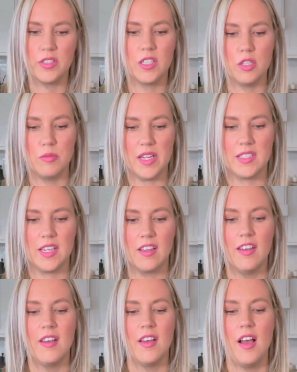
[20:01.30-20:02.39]
such a blessing.
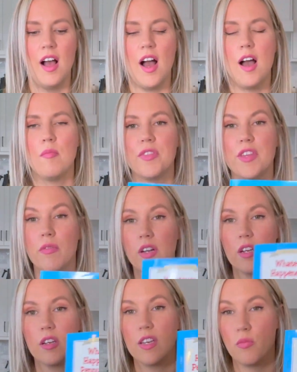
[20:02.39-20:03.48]
But
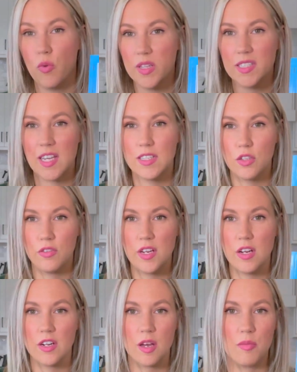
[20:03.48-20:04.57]
then once that's over
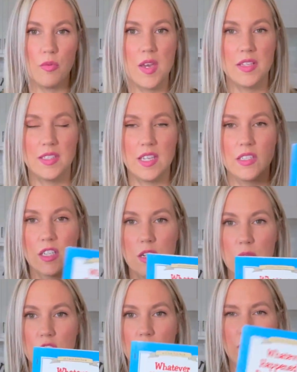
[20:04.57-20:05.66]
here in a couple weeks, he's gonna
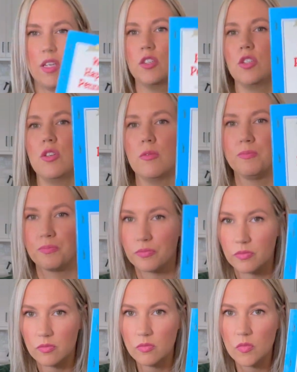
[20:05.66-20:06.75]
be jumping into
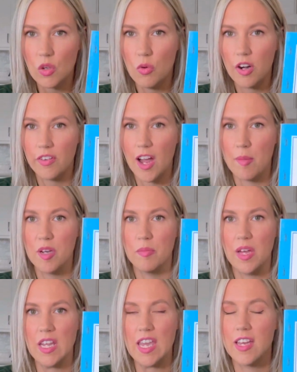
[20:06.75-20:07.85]
Whatever Happened to
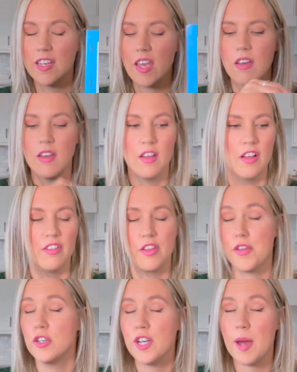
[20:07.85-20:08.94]
Penny Candy. The
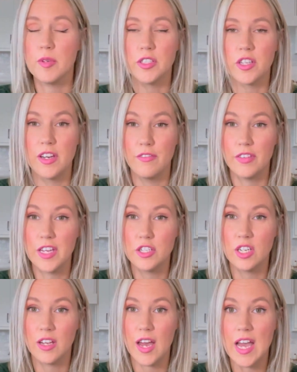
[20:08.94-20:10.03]
3rd chapter's on
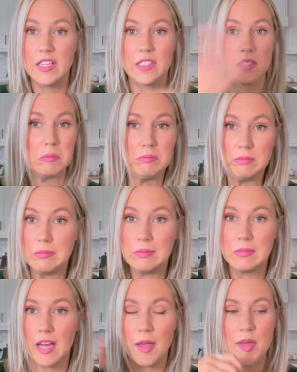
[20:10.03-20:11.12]
inflation, guys.
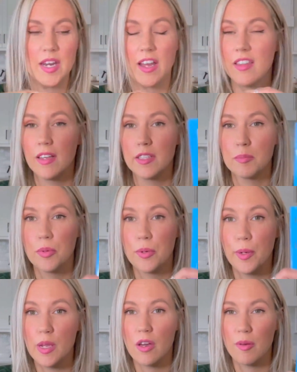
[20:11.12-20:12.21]
I mean, I think it's
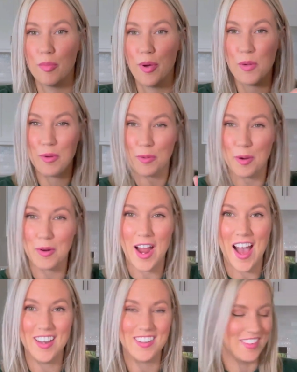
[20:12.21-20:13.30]
pretty on point with where we're
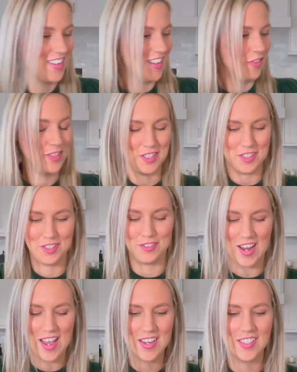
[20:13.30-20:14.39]
at, which is
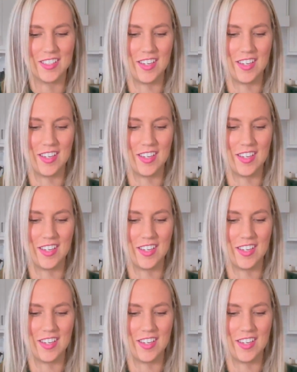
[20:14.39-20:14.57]
great.